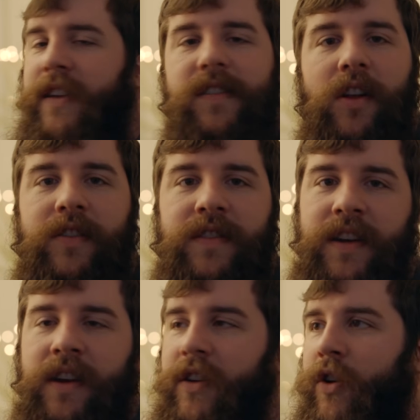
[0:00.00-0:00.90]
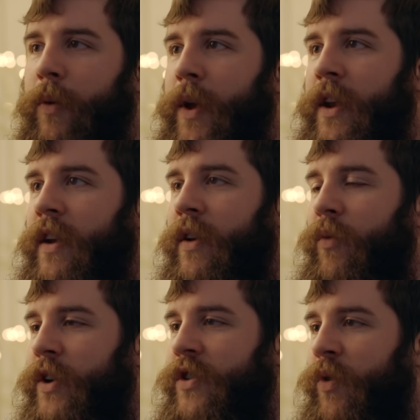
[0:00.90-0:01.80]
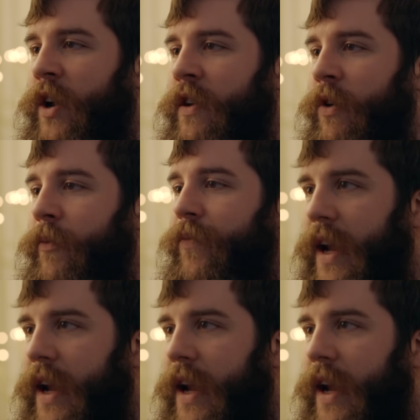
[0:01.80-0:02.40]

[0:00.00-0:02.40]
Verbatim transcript: It's all just in your opinion and what you want to do.